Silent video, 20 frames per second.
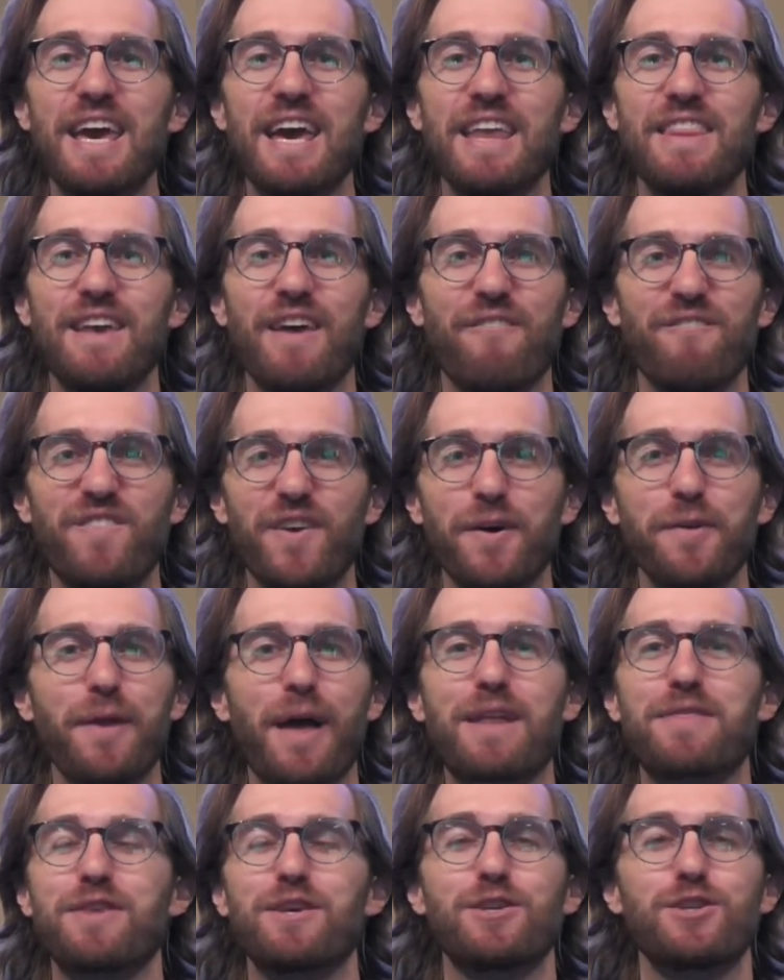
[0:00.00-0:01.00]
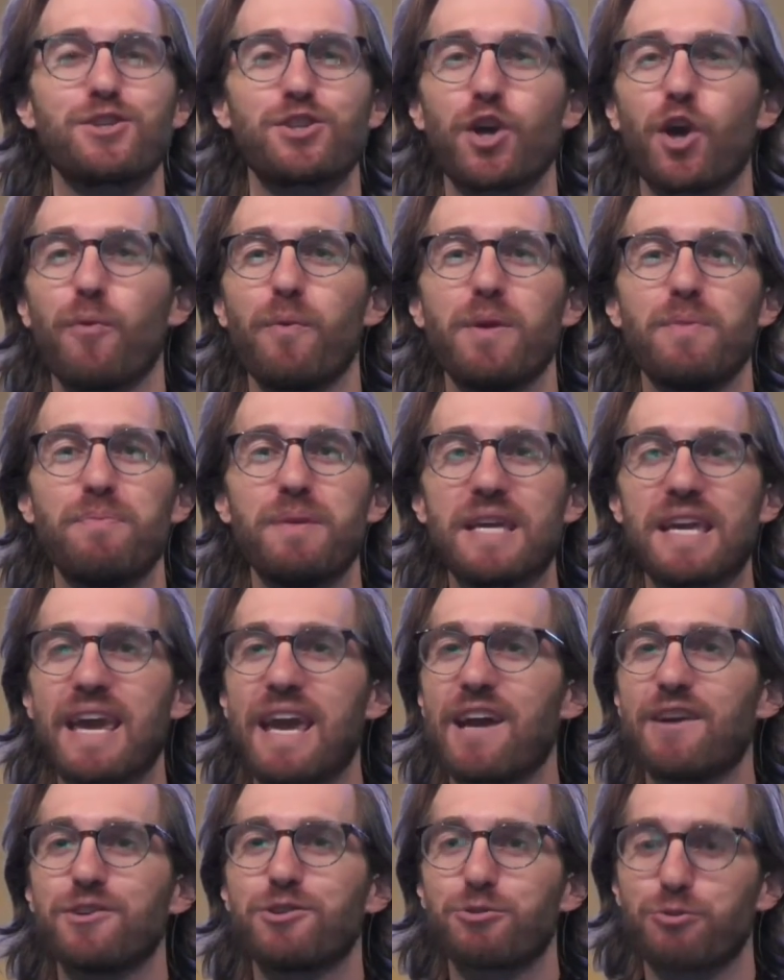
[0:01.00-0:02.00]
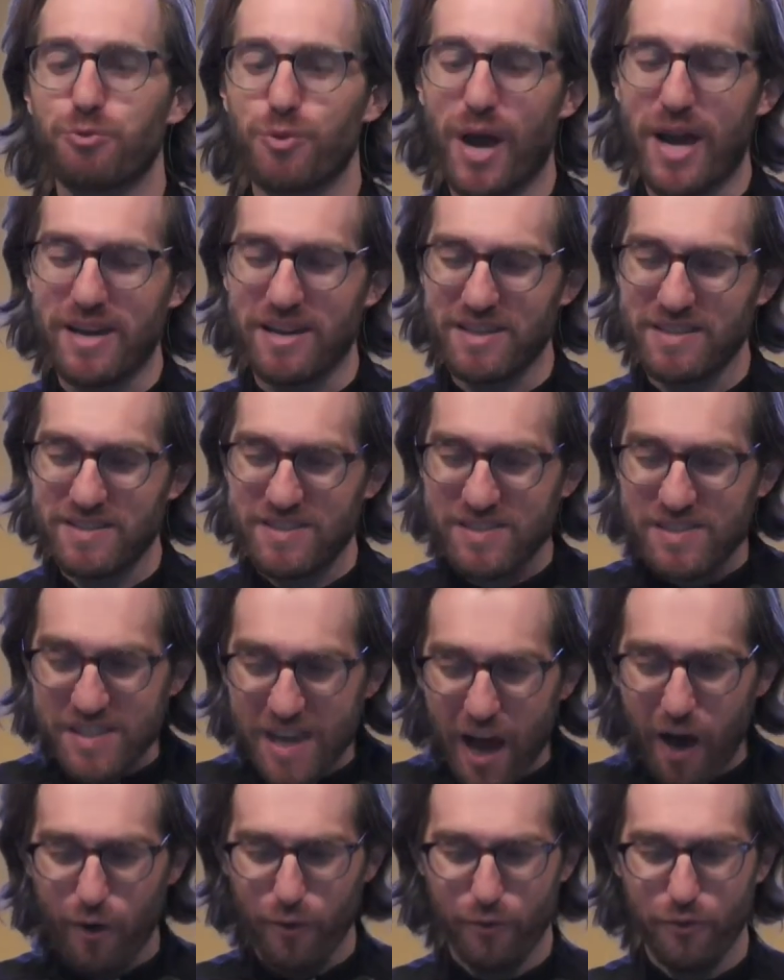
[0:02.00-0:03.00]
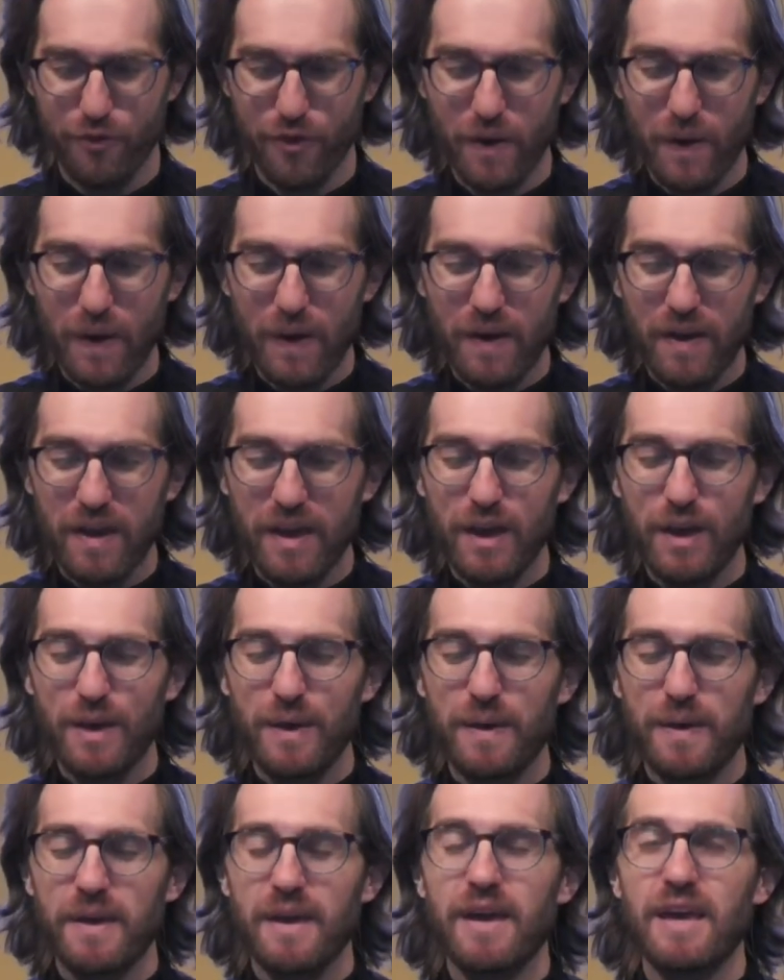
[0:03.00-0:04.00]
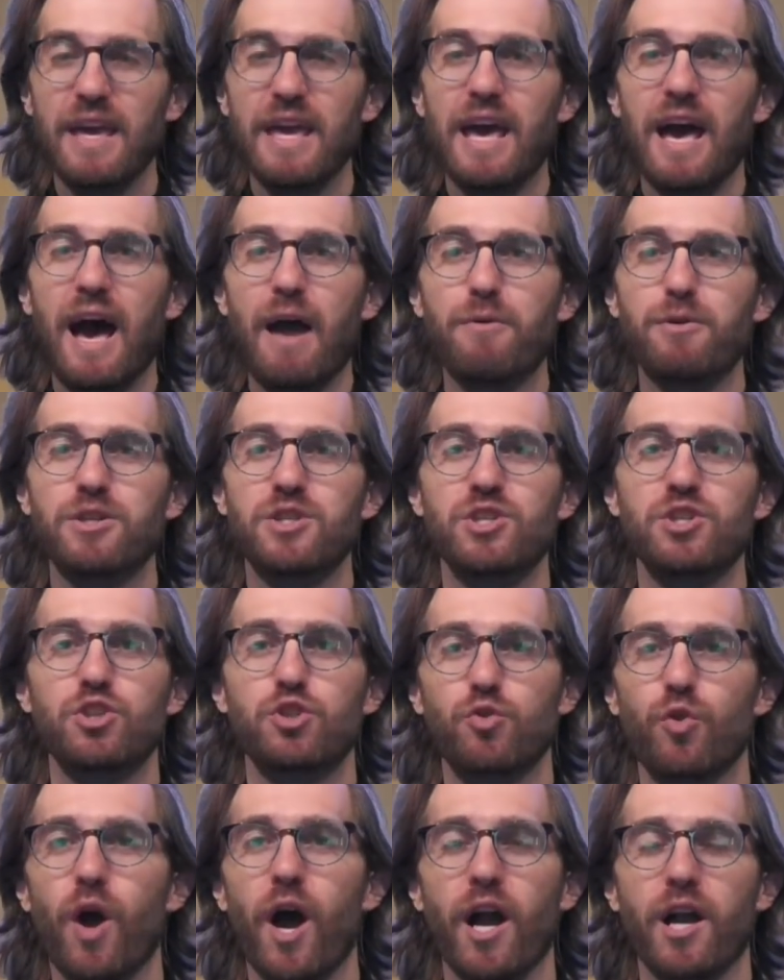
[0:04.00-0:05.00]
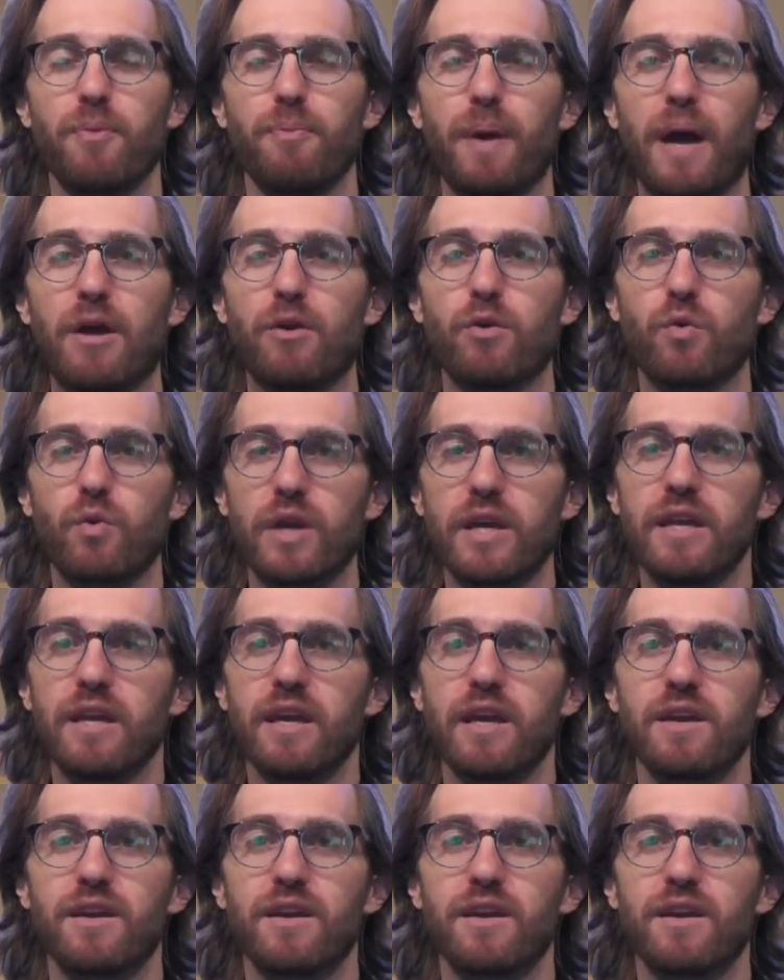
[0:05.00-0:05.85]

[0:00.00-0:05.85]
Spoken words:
it felt like the sermon began to write itself. I was struck by reading